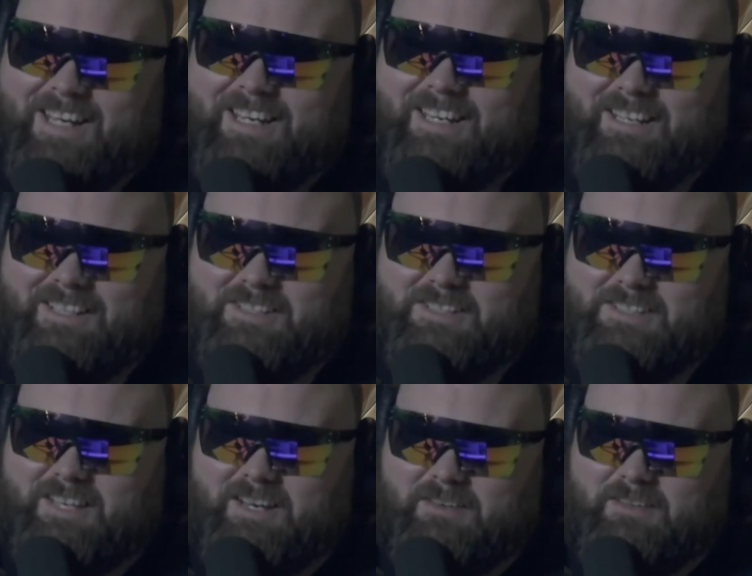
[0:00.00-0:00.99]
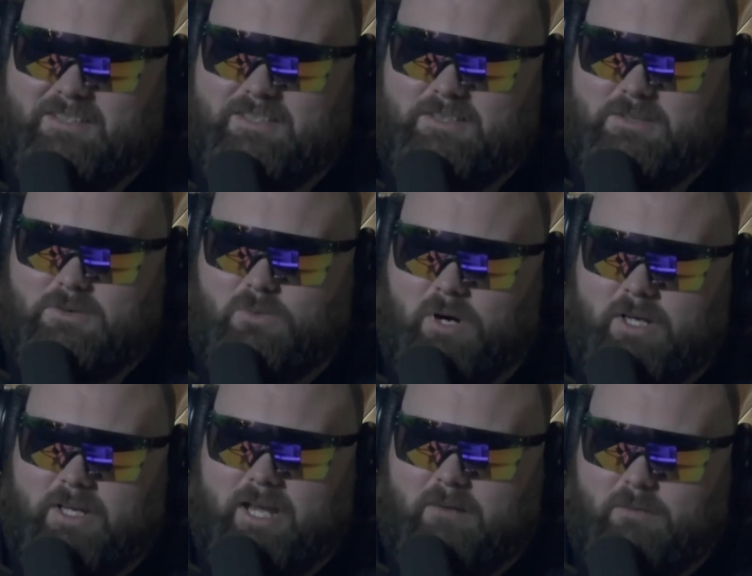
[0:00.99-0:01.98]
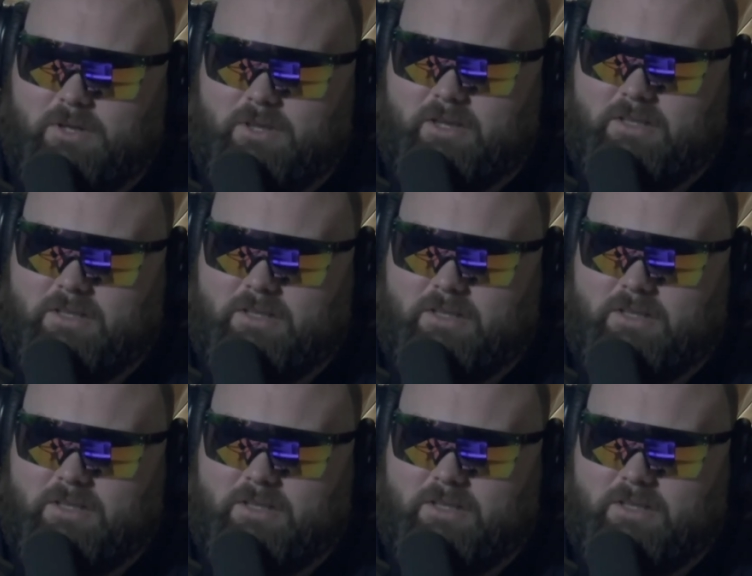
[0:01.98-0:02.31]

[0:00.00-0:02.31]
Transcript: can just do 1 game with us